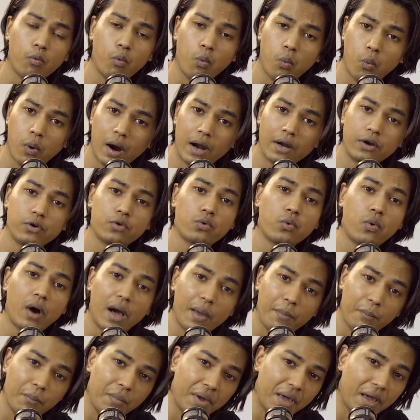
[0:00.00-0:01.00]
What do
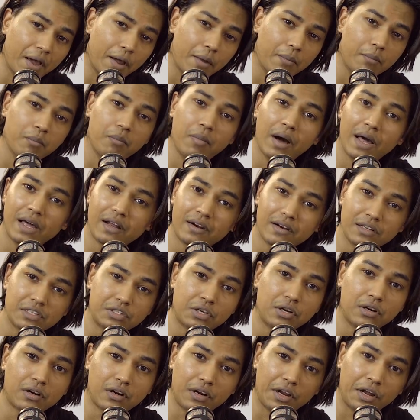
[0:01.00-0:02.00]
I mean by
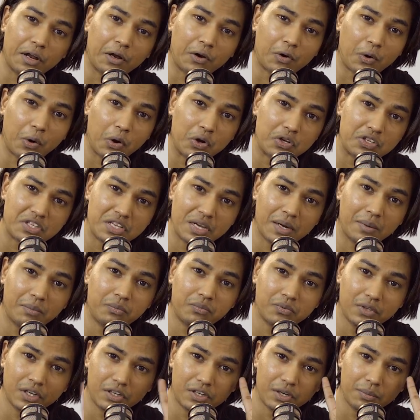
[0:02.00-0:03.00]
crystal clear
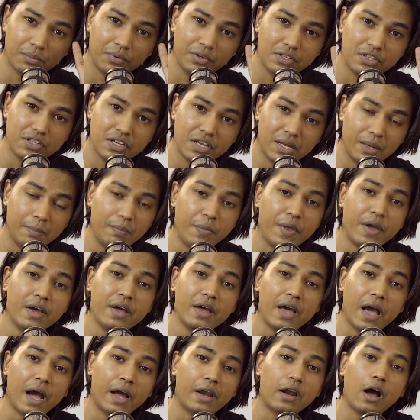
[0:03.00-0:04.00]
concept, the CCC,
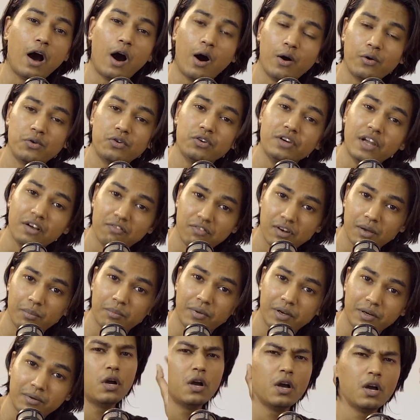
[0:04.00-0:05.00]
and how to develop
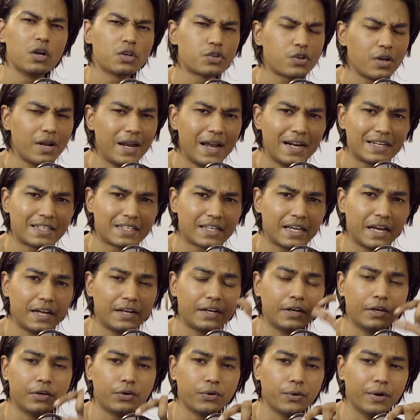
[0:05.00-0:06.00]
it? So let's
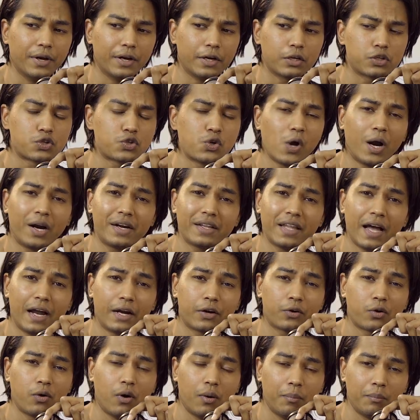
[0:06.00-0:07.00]
get into it. It's not
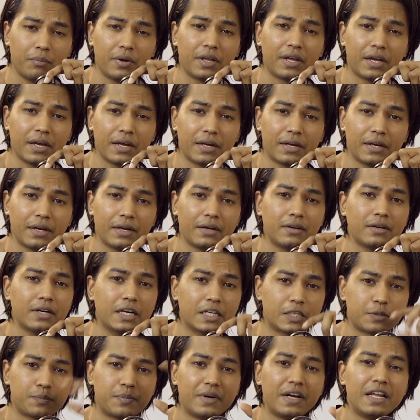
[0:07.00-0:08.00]
that complicated.
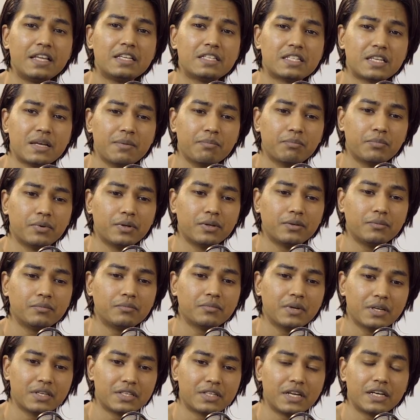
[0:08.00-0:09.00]
It's pretty simple.
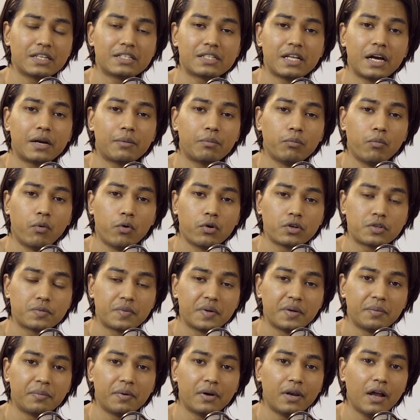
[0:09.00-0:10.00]
It's just that most
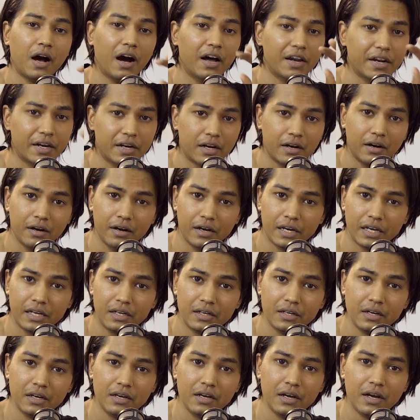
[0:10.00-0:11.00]
people are in a hurry
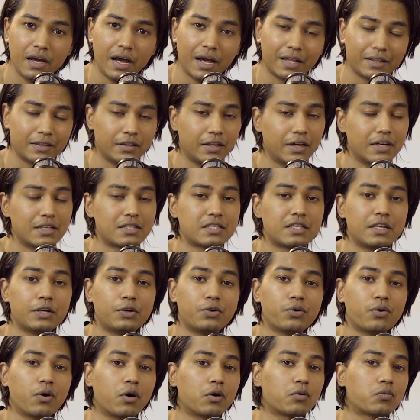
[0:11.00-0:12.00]
and thus they
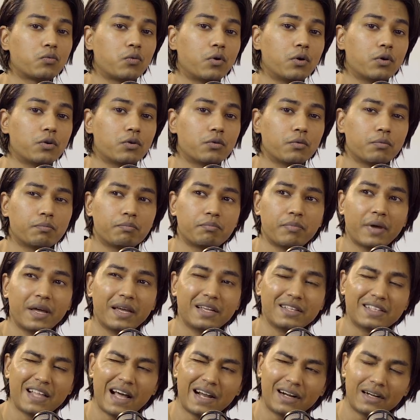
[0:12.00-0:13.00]
do not want to
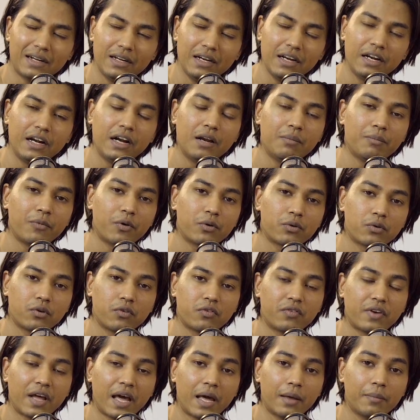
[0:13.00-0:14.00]
pay that little amount
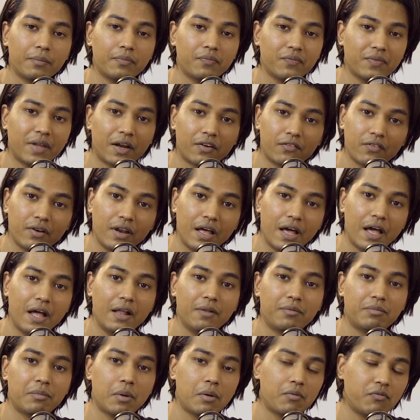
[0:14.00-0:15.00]
of time that will
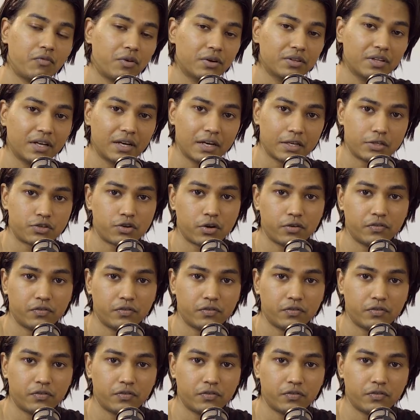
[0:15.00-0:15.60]
help them for the rest